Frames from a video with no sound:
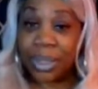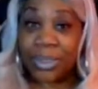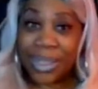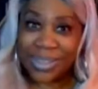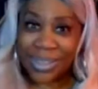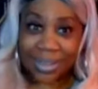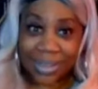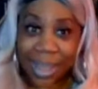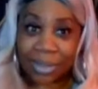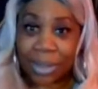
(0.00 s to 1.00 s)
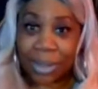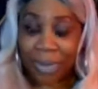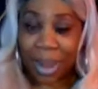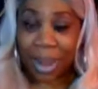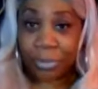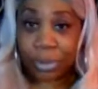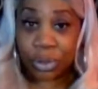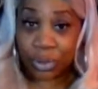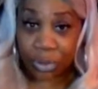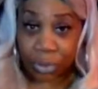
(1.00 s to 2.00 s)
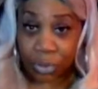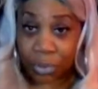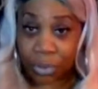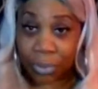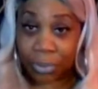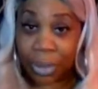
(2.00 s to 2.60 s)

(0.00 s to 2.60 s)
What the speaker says: let's set down our ground rules for those who don't